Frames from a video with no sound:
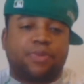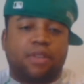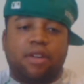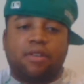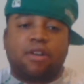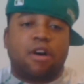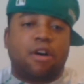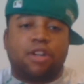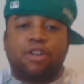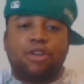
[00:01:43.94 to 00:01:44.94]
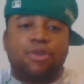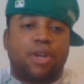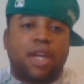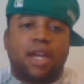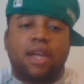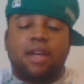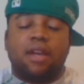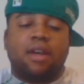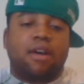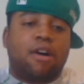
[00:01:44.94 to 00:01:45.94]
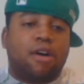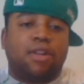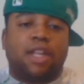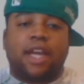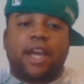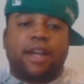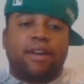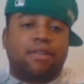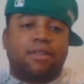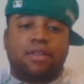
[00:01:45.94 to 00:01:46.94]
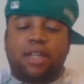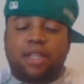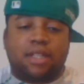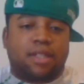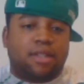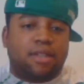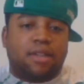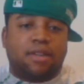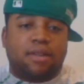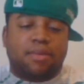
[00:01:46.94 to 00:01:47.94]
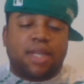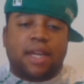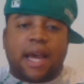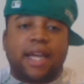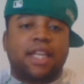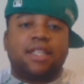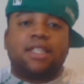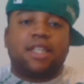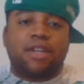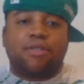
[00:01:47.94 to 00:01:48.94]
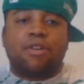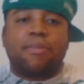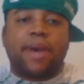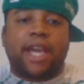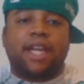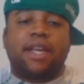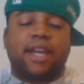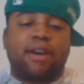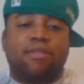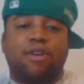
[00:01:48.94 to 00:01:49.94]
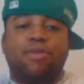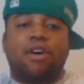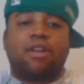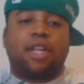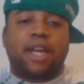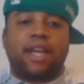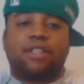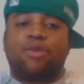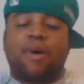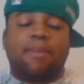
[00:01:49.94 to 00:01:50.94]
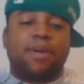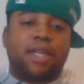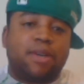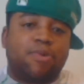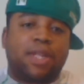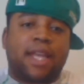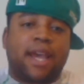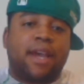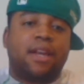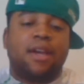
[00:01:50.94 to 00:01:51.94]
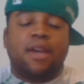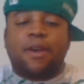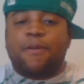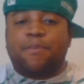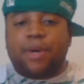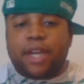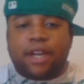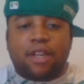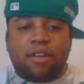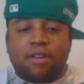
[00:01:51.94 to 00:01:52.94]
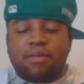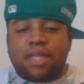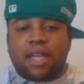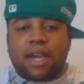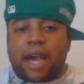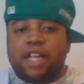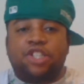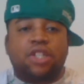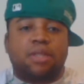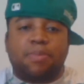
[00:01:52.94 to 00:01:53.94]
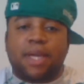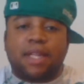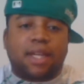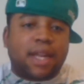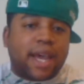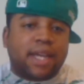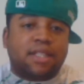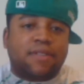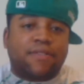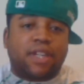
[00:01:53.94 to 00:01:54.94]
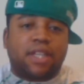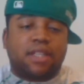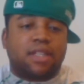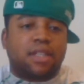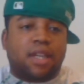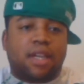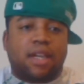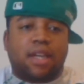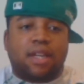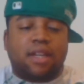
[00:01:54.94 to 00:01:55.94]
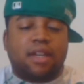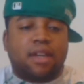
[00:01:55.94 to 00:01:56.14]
you know, Call of Duty, all of that uh, is, you know I'm saying, I can still go back and download all that. So I'm good with that. But, you know I'm saying, I just beat The Last of Us and